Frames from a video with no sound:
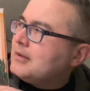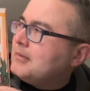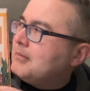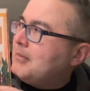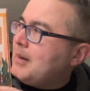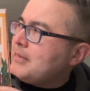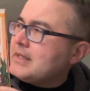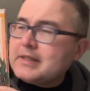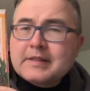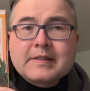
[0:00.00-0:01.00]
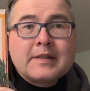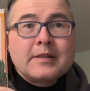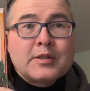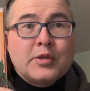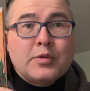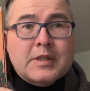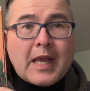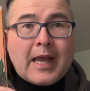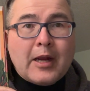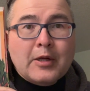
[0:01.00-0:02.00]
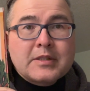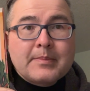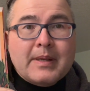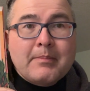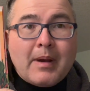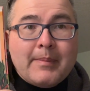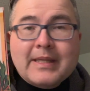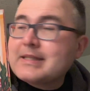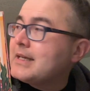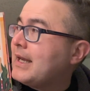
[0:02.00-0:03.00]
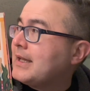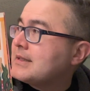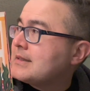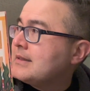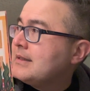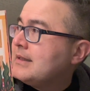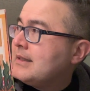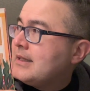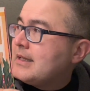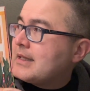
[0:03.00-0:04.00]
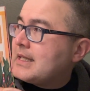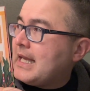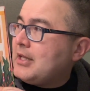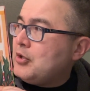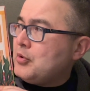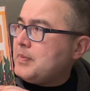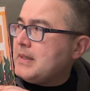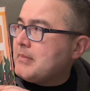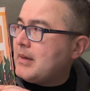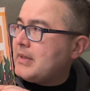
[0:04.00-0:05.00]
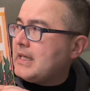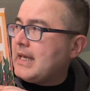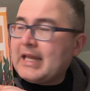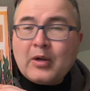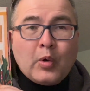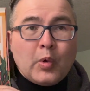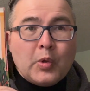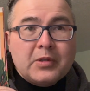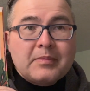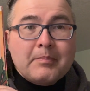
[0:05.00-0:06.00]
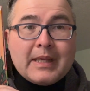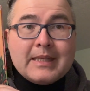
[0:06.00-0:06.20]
Mummy's too tired to be mummy tonight. Can you be mummy and hold me